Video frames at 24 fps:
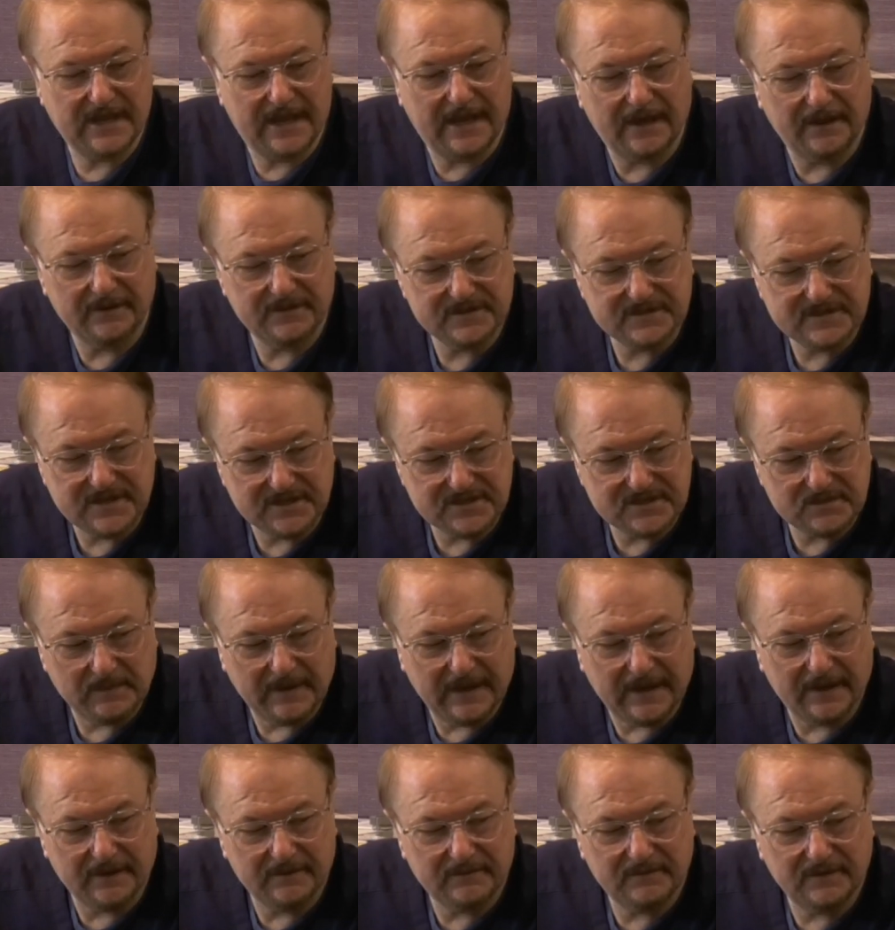out, this has
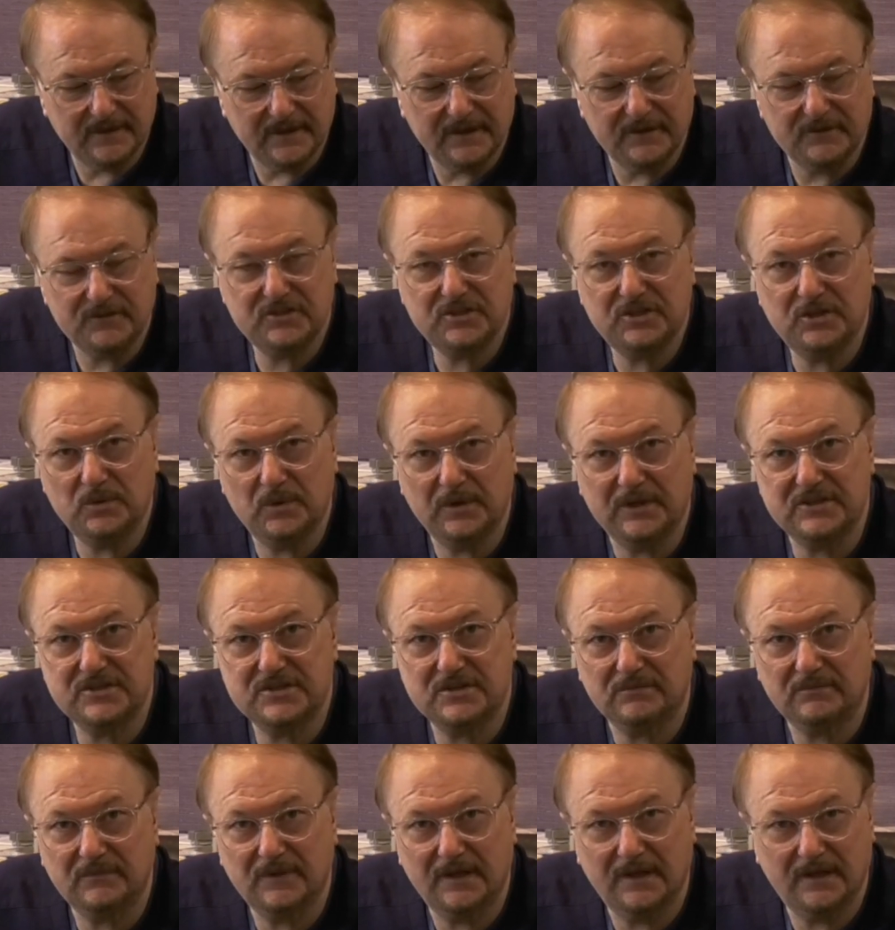about a uh, two
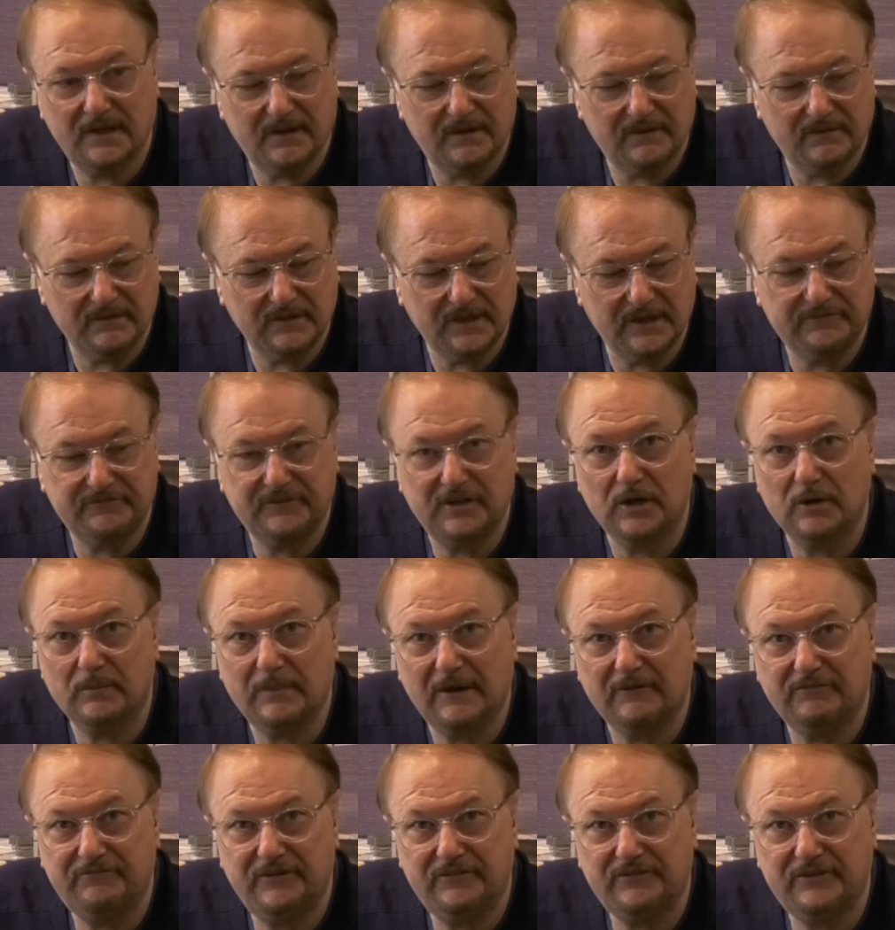inch uh, lift here,
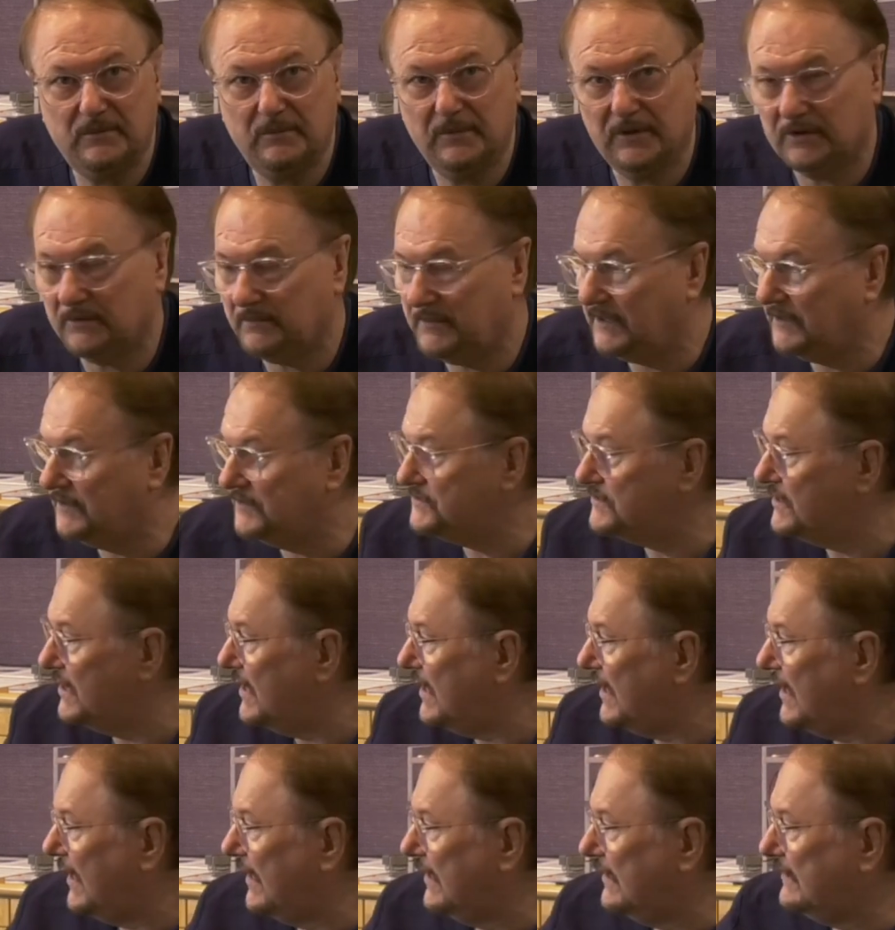about 50 millimeters,
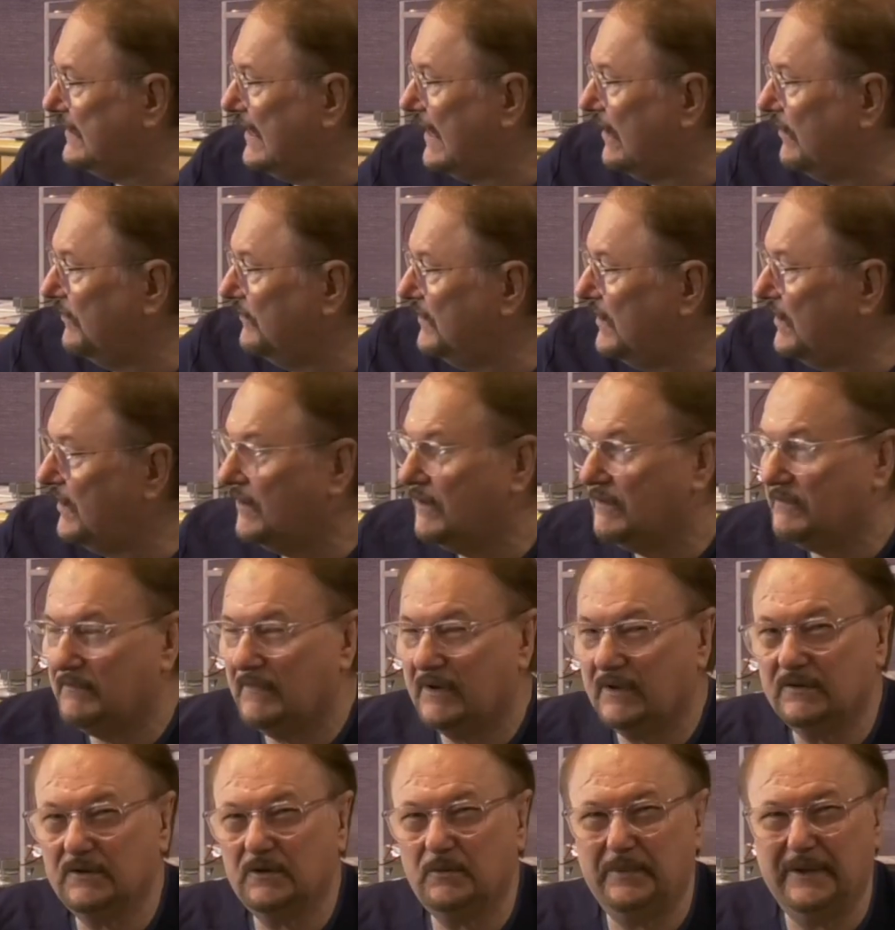and down there
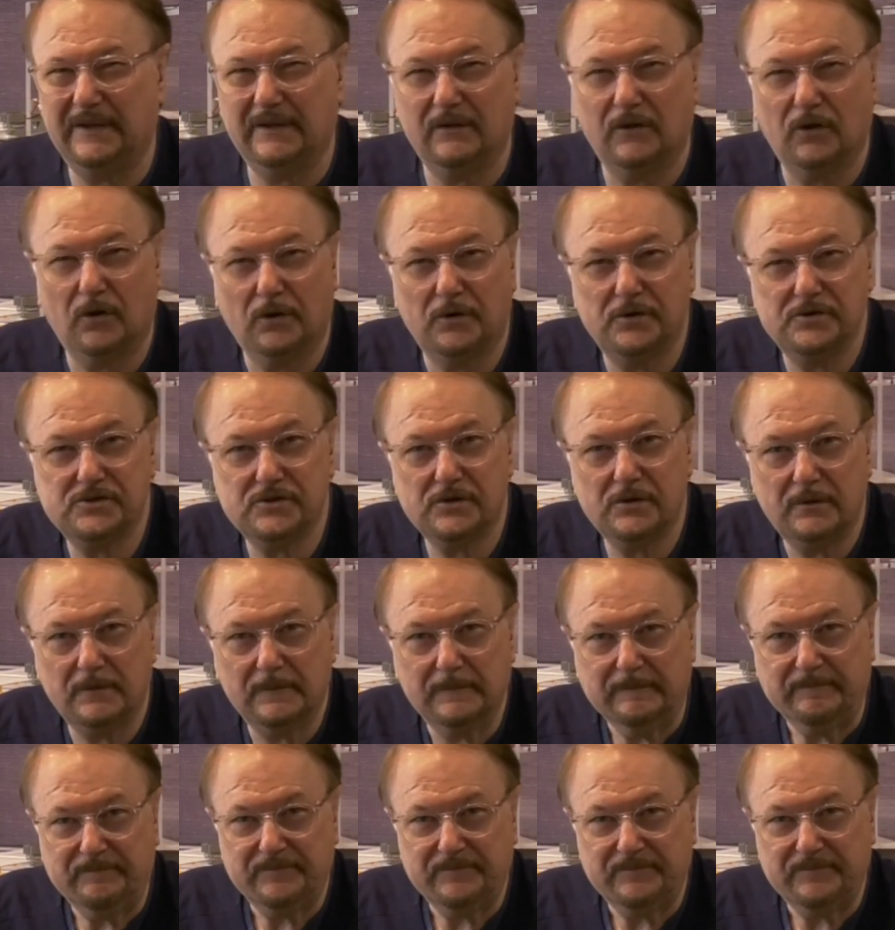a little bit larger,